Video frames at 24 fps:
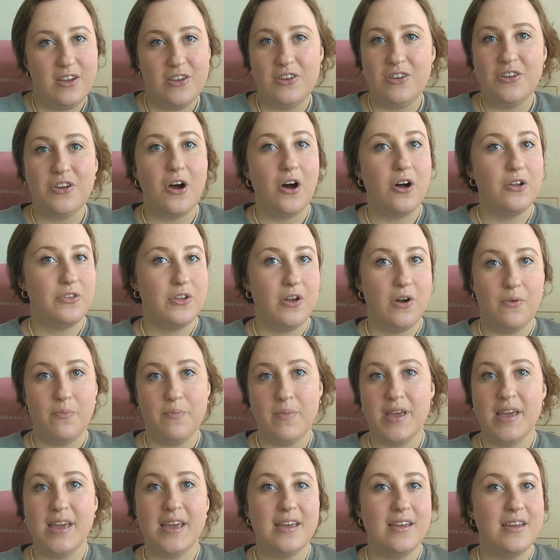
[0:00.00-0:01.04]
y'all know
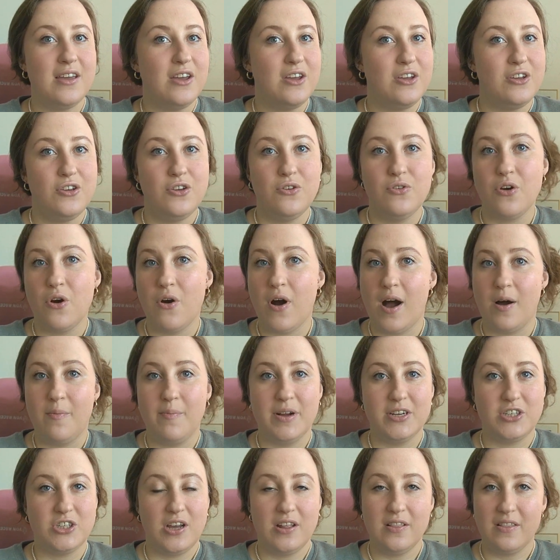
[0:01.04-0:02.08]
me, you know how
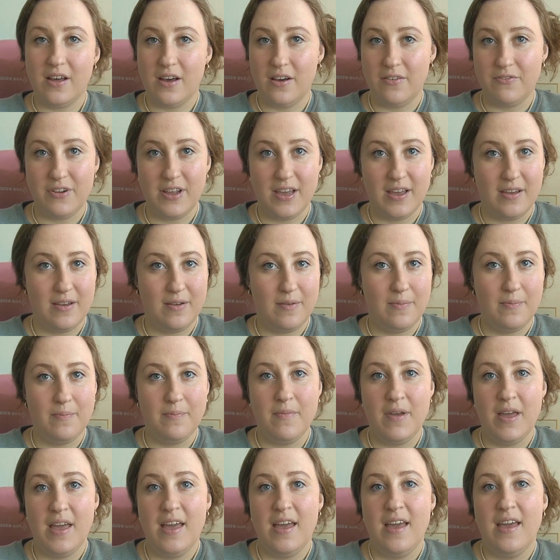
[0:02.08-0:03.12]
much I loved him.
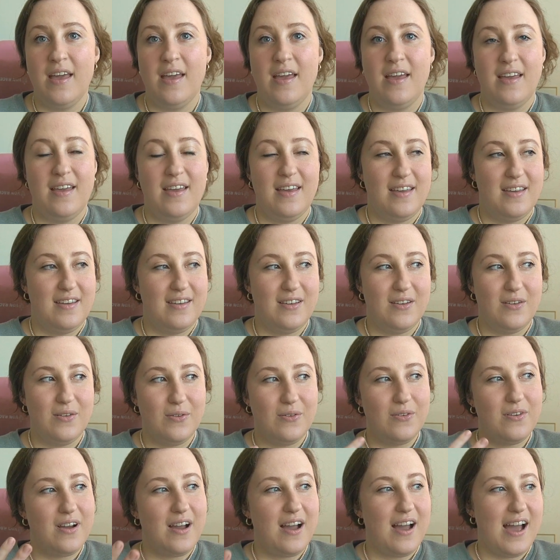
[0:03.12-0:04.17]

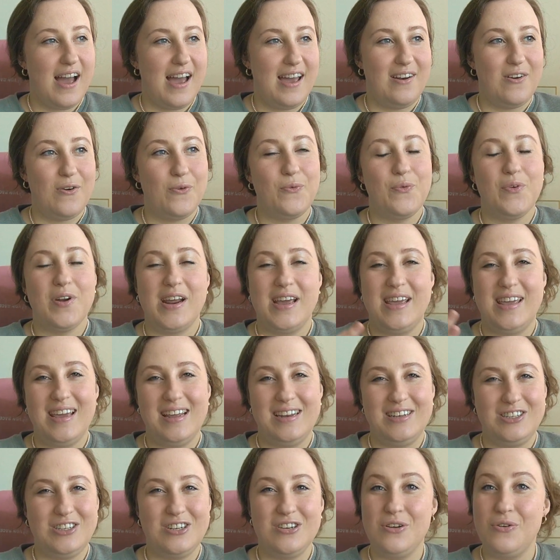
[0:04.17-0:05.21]
I don't want to
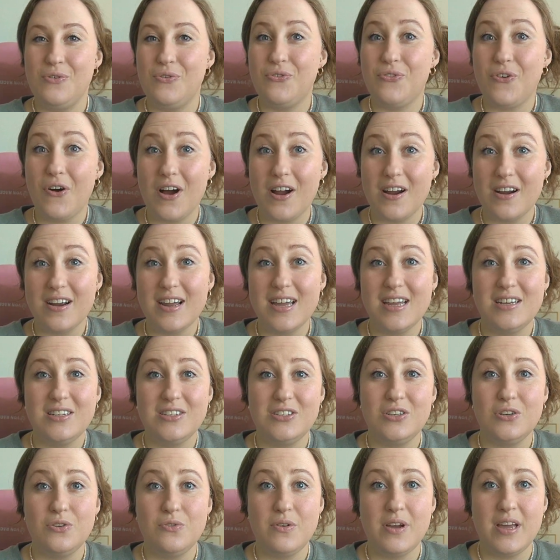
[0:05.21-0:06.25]
get too far
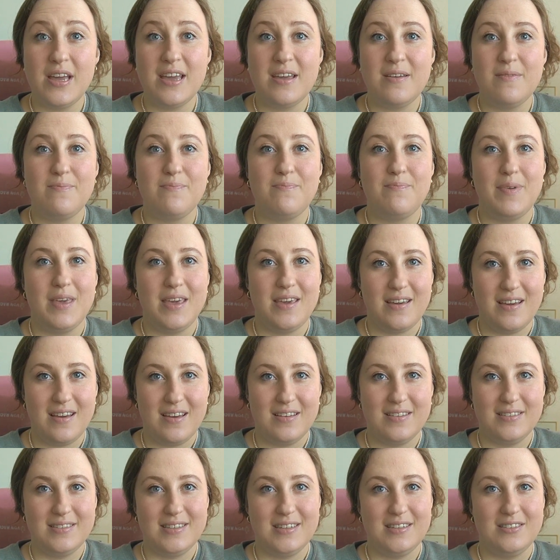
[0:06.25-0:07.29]
into it
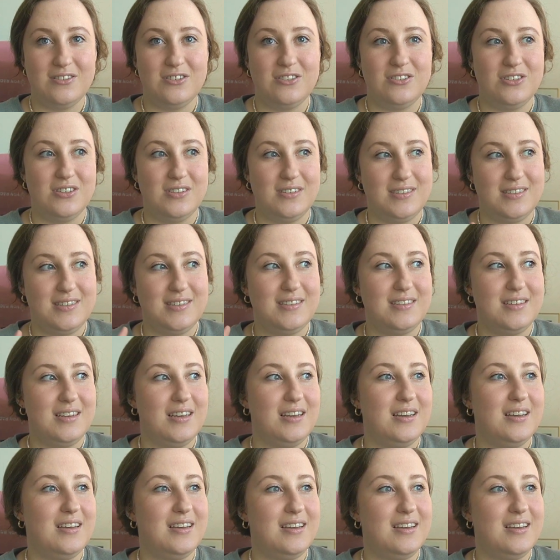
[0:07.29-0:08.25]
because it's just